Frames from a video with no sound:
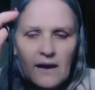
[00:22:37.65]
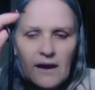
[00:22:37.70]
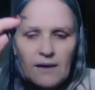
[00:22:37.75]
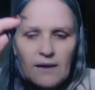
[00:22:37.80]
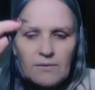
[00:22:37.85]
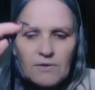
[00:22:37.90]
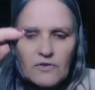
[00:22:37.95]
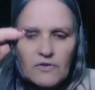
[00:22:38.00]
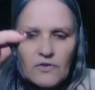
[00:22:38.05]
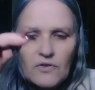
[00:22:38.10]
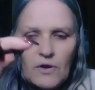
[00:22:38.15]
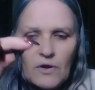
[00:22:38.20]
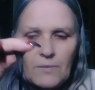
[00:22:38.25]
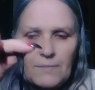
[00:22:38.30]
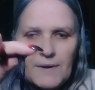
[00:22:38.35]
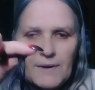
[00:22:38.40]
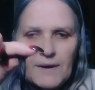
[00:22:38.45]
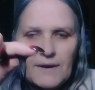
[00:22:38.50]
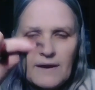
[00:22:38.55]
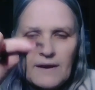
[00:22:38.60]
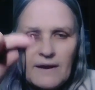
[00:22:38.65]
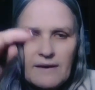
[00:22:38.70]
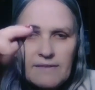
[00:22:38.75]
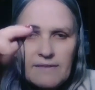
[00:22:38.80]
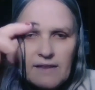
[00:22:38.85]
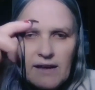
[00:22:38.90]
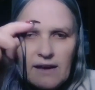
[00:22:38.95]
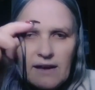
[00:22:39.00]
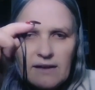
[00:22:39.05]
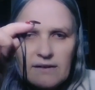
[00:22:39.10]
I would stop it
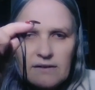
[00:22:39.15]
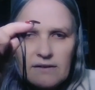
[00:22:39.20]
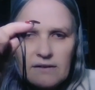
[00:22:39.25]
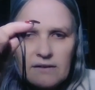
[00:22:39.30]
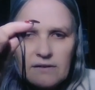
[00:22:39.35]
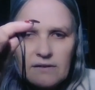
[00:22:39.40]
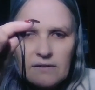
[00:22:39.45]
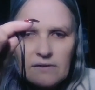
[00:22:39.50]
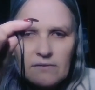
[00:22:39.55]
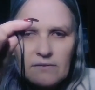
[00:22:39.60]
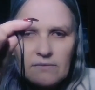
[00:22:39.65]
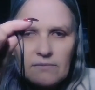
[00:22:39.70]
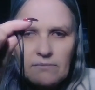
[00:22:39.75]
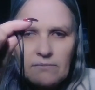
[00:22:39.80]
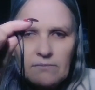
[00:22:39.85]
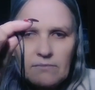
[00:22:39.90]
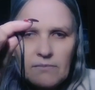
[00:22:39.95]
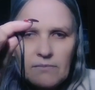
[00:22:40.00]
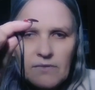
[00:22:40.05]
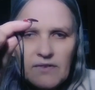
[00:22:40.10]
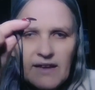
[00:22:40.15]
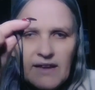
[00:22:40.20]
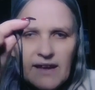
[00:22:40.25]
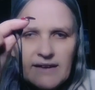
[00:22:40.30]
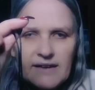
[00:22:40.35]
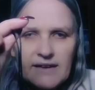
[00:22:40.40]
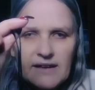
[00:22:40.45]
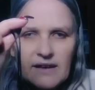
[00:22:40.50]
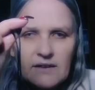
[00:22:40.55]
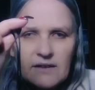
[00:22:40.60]
and then
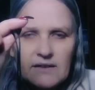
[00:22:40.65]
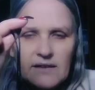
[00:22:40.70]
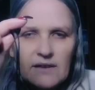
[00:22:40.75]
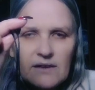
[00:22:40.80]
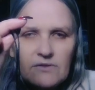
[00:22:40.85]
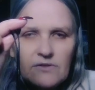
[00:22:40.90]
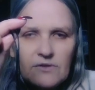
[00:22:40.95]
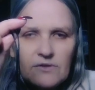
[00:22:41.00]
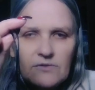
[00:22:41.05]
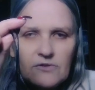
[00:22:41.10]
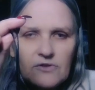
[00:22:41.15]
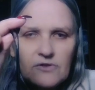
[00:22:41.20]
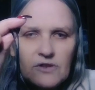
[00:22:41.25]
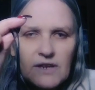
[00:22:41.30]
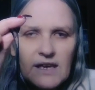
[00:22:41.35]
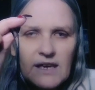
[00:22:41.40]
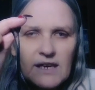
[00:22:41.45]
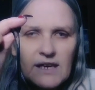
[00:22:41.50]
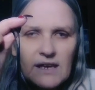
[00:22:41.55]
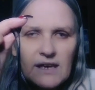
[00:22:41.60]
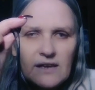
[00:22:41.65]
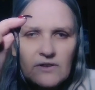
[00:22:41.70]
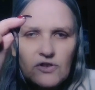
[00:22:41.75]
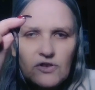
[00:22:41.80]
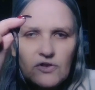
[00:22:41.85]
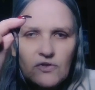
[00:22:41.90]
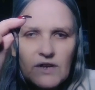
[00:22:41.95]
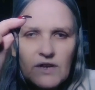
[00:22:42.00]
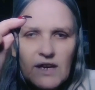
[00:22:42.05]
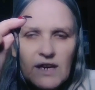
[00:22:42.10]
steady it. Now the key
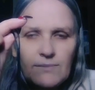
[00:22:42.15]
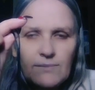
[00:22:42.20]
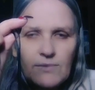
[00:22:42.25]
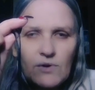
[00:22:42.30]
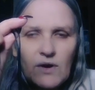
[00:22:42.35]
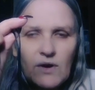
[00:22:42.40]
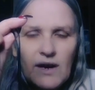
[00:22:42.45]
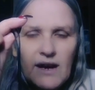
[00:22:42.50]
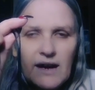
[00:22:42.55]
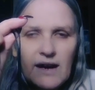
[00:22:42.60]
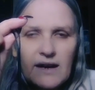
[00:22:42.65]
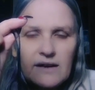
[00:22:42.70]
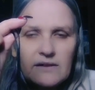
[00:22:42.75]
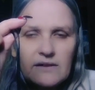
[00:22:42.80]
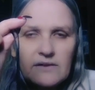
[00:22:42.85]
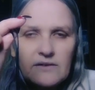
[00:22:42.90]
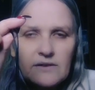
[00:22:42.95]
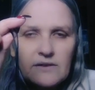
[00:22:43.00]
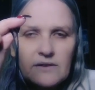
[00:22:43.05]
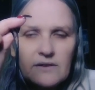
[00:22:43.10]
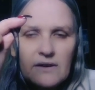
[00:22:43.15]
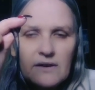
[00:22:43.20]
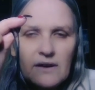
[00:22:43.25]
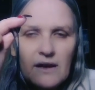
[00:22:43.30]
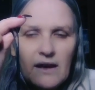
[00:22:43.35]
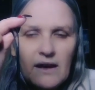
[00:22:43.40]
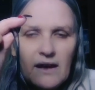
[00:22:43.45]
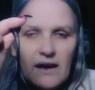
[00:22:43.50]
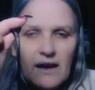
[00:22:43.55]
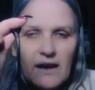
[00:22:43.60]
is you keep your hand
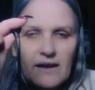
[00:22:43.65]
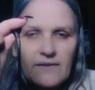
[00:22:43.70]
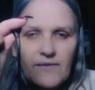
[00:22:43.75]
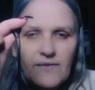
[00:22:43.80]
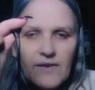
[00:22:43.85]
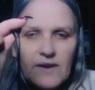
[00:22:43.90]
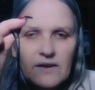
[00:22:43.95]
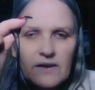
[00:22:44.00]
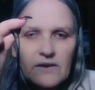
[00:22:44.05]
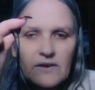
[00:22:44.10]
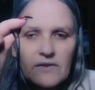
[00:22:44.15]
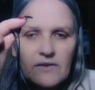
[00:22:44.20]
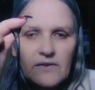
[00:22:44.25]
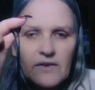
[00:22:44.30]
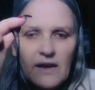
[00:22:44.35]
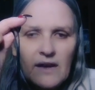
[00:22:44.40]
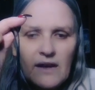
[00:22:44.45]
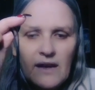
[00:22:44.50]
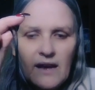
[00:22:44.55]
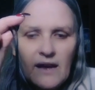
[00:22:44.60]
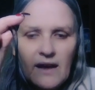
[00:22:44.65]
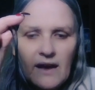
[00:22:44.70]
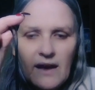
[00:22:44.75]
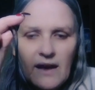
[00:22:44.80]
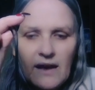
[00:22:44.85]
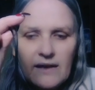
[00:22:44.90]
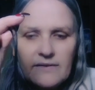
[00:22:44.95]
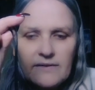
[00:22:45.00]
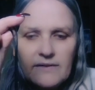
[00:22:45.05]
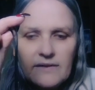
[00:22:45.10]
and fingers
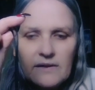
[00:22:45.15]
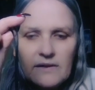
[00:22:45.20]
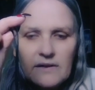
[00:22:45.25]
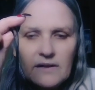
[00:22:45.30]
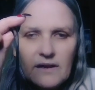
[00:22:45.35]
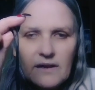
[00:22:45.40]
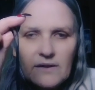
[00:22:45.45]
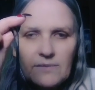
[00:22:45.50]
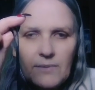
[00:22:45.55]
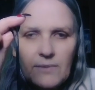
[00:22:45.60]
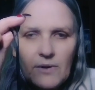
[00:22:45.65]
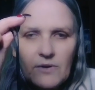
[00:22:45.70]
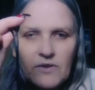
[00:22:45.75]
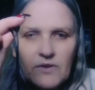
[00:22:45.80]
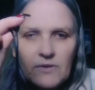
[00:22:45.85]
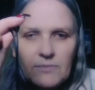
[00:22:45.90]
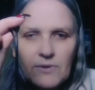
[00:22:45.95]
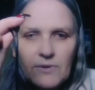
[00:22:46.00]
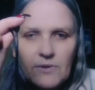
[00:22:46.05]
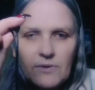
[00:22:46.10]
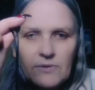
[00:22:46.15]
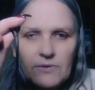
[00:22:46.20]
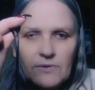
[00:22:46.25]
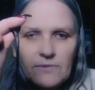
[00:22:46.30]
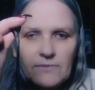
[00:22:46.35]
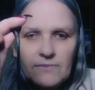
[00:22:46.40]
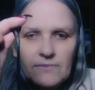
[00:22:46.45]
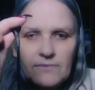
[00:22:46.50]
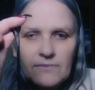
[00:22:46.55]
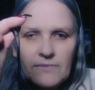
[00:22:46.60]
as still as possible,
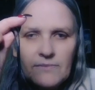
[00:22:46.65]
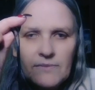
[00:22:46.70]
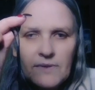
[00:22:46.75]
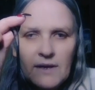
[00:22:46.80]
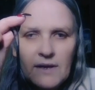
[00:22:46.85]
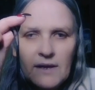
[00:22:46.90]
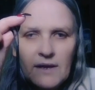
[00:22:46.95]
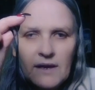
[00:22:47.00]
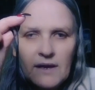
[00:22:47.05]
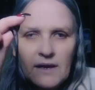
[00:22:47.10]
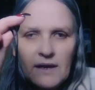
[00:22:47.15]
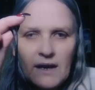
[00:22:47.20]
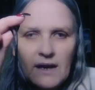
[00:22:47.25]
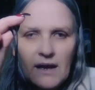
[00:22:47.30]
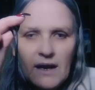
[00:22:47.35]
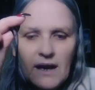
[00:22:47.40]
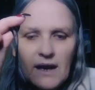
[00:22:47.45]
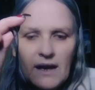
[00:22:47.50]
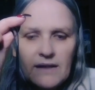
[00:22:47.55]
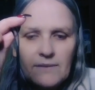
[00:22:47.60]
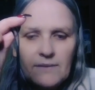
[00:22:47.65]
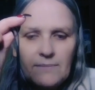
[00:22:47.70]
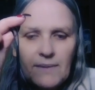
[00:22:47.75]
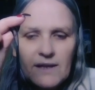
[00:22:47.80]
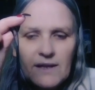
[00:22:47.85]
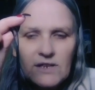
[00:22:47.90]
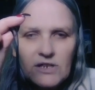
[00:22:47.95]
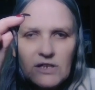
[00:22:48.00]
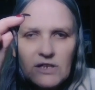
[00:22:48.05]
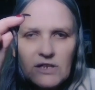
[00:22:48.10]
and the
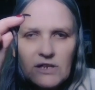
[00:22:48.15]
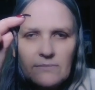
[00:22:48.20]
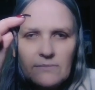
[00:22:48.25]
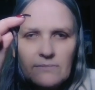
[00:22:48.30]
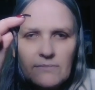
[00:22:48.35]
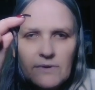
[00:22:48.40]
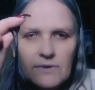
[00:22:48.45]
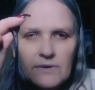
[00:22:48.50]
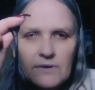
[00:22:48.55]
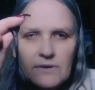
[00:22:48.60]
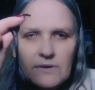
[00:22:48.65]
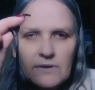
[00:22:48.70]
pendulum,